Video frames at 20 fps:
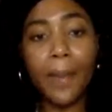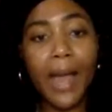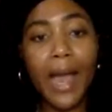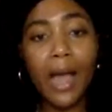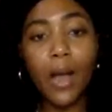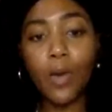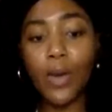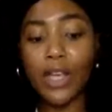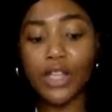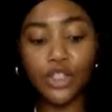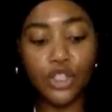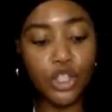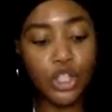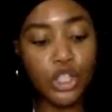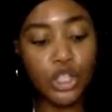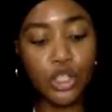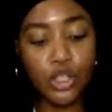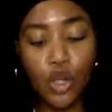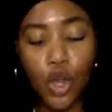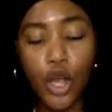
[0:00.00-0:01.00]
out and just
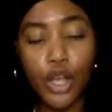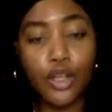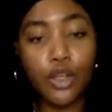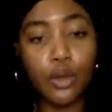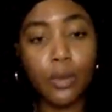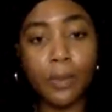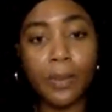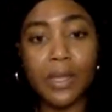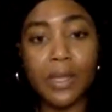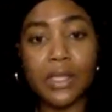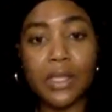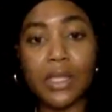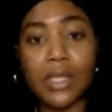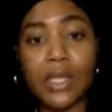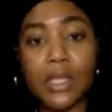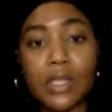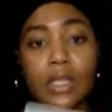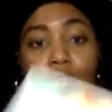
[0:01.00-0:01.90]
start your business.